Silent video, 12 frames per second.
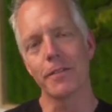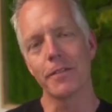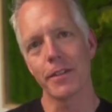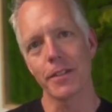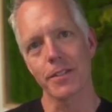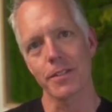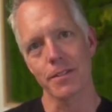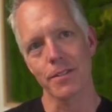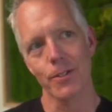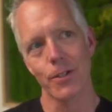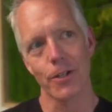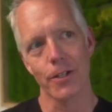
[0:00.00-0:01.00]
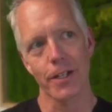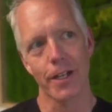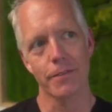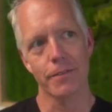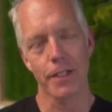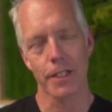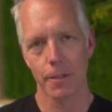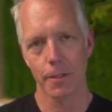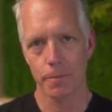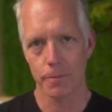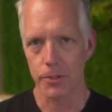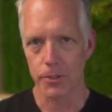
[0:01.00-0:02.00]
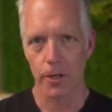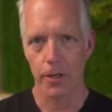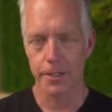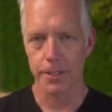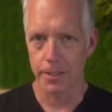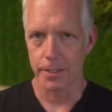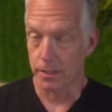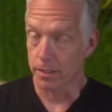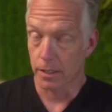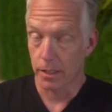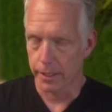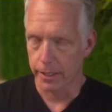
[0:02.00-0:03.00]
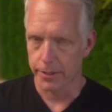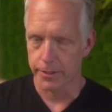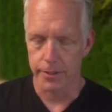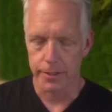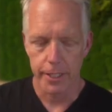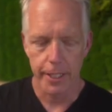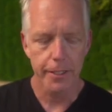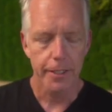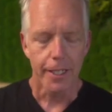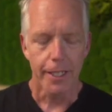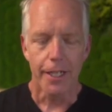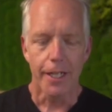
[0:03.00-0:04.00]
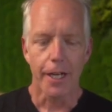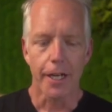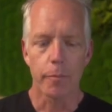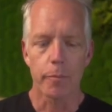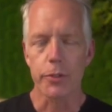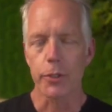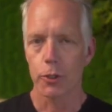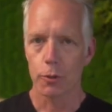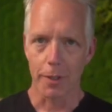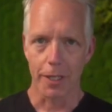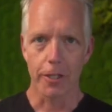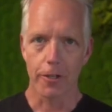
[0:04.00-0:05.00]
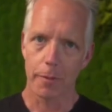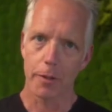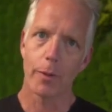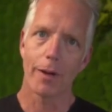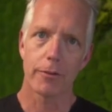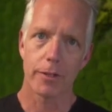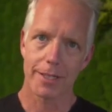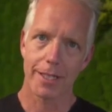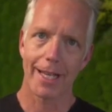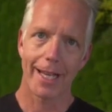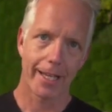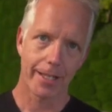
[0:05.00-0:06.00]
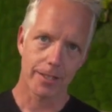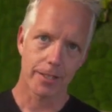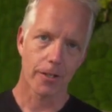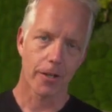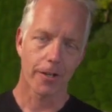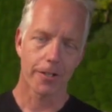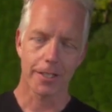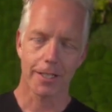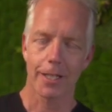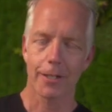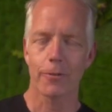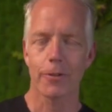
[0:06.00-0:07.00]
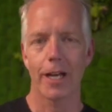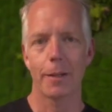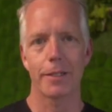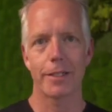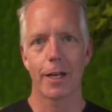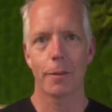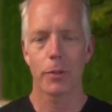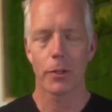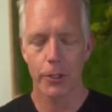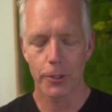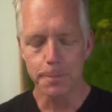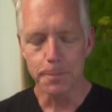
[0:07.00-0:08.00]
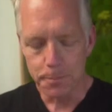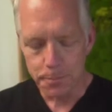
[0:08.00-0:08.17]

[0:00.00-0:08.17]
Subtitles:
this song I've nicknamed Stars because it's a lot easier to say. So you may hear me reference it as Stars. Again, grab it down below.